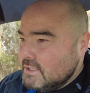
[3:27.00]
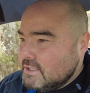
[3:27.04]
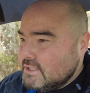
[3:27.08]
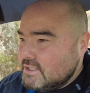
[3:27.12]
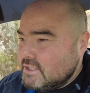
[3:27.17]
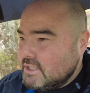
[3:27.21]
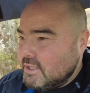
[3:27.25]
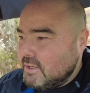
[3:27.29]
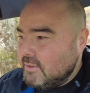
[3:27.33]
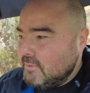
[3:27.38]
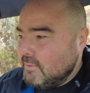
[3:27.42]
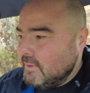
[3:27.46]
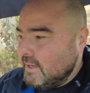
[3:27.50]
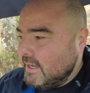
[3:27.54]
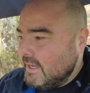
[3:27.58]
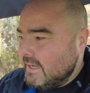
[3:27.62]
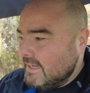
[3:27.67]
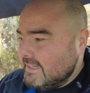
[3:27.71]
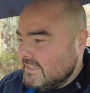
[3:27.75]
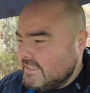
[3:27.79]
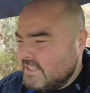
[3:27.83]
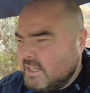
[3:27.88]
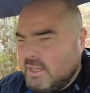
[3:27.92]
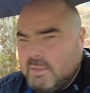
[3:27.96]
So
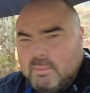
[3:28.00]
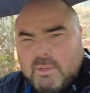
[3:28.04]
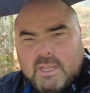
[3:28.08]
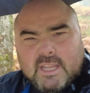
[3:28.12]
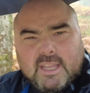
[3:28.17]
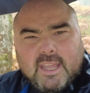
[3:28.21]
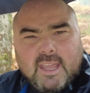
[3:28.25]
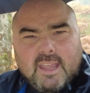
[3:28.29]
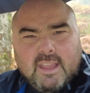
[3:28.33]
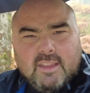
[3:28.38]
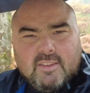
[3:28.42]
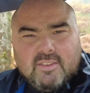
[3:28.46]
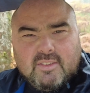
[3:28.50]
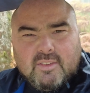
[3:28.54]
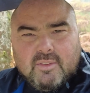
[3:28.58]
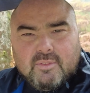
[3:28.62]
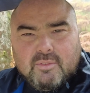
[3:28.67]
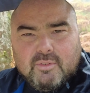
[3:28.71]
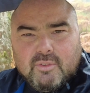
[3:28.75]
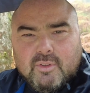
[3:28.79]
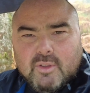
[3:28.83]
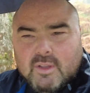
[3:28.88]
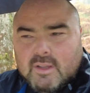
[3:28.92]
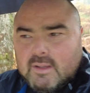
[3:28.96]
it's going to be a case
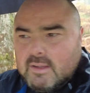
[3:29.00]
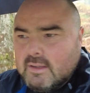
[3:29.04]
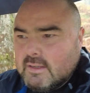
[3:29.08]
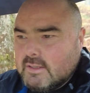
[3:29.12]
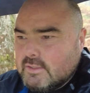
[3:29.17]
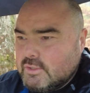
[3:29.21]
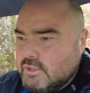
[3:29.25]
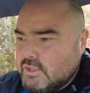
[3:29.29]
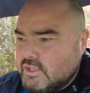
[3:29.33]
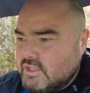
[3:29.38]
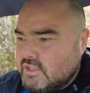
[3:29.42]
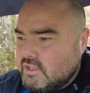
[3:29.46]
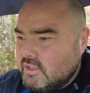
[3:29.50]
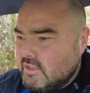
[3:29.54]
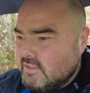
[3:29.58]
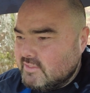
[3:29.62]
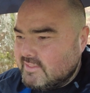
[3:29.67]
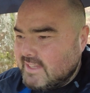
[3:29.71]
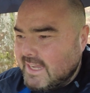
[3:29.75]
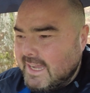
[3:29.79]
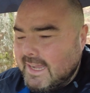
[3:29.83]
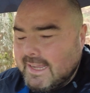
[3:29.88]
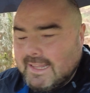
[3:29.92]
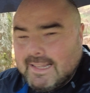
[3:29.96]
of just sort
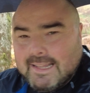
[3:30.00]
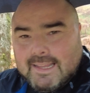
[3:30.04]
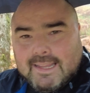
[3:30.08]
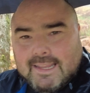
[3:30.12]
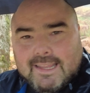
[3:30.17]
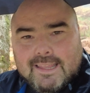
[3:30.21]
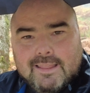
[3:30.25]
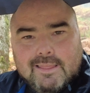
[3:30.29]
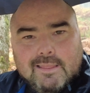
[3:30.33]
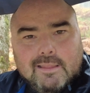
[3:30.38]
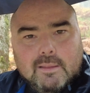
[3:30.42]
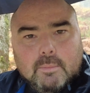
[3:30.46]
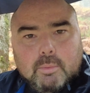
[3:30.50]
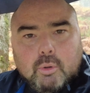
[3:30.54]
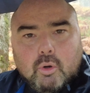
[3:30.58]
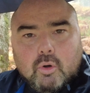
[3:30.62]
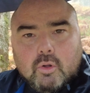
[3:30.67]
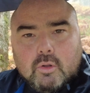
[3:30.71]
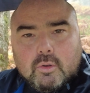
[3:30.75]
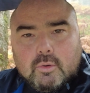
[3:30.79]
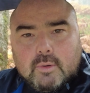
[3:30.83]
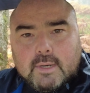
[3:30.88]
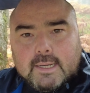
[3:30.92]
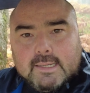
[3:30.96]
of dialing in the
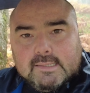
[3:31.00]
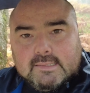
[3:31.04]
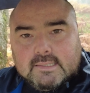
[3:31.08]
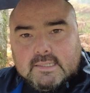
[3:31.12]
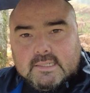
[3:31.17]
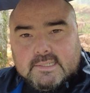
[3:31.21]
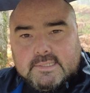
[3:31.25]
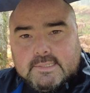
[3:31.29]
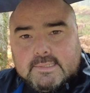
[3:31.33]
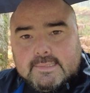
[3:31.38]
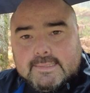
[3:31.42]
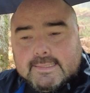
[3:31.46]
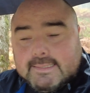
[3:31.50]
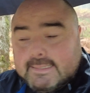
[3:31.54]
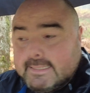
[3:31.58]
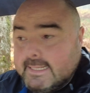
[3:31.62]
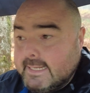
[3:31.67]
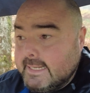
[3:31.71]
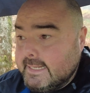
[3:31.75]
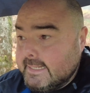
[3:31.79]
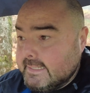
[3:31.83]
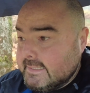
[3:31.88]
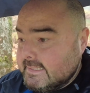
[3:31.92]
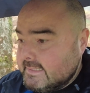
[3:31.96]
polarization to
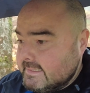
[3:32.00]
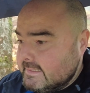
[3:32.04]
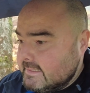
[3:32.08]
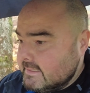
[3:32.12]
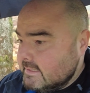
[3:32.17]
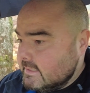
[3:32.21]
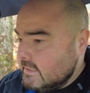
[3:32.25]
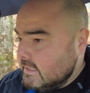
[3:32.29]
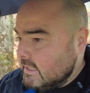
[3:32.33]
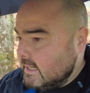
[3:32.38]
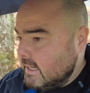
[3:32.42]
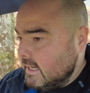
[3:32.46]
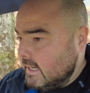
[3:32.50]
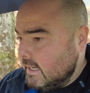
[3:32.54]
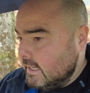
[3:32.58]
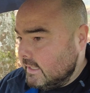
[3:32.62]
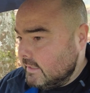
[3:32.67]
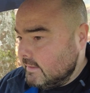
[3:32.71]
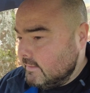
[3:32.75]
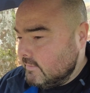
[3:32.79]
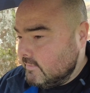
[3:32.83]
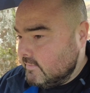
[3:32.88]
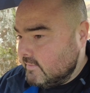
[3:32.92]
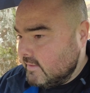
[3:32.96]
taste
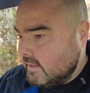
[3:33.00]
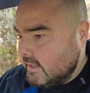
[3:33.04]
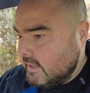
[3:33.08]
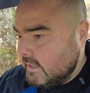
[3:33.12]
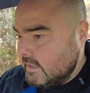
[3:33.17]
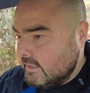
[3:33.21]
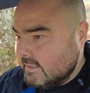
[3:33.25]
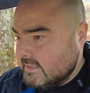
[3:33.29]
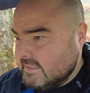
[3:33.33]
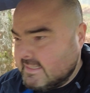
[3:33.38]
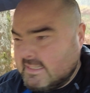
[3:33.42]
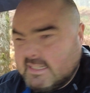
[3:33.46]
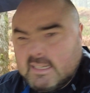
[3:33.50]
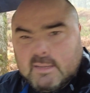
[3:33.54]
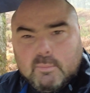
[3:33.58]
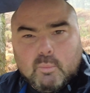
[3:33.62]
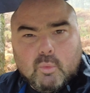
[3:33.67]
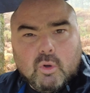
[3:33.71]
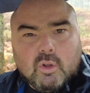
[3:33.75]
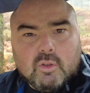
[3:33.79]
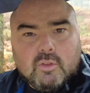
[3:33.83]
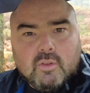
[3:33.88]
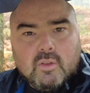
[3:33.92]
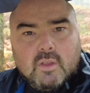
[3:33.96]
and seeing
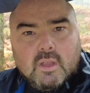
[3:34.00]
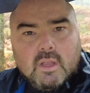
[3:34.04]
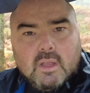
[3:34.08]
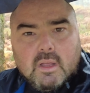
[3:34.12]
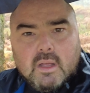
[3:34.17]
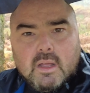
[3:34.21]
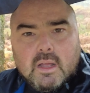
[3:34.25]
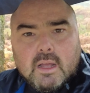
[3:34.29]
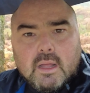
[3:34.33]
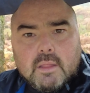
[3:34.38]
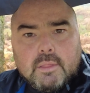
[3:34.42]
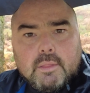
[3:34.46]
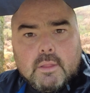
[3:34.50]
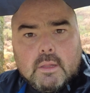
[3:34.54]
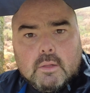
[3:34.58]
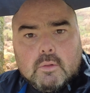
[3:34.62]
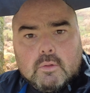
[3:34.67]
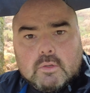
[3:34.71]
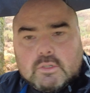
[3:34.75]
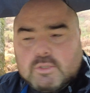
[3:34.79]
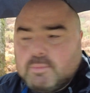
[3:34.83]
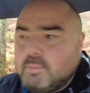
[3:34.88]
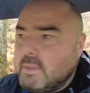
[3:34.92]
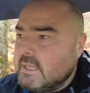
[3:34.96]
what I think
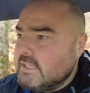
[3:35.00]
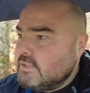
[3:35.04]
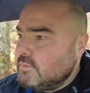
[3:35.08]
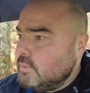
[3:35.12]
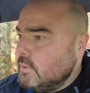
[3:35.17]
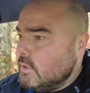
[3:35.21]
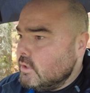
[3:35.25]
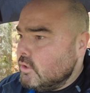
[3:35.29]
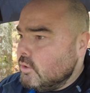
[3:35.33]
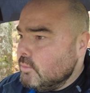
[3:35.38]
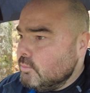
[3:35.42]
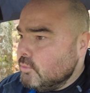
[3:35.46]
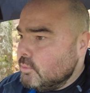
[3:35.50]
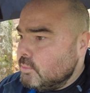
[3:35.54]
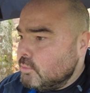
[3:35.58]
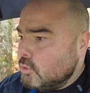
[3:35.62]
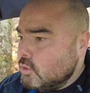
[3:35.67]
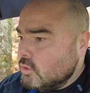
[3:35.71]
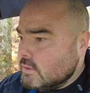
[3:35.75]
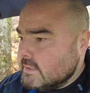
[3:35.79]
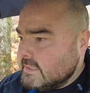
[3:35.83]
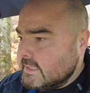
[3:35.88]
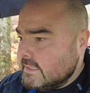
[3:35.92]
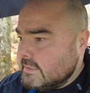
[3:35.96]
looks best when I come to
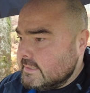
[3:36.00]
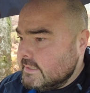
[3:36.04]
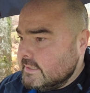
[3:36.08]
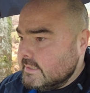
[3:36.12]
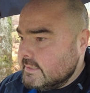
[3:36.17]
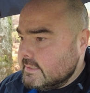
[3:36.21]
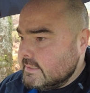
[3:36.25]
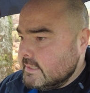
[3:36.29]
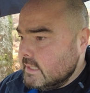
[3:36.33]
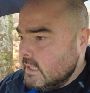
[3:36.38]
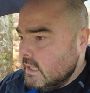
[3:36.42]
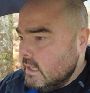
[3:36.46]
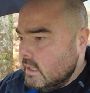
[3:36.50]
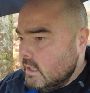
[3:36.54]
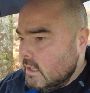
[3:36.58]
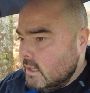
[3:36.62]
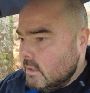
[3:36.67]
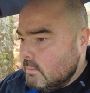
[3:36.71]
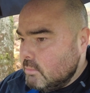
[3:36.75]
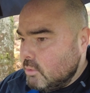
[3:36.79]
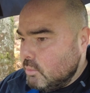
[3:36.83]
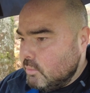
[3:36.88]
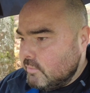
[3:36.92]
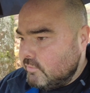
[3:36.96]
process it.
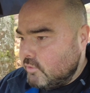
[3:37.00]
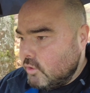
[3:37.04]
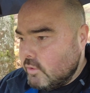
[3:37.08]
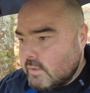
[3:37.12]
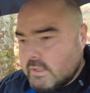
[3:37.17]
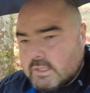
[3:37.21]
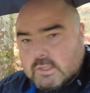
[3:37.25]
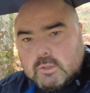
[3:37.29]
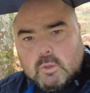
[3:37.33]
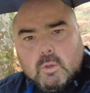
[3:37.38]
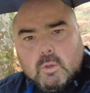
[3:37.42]
But we've got this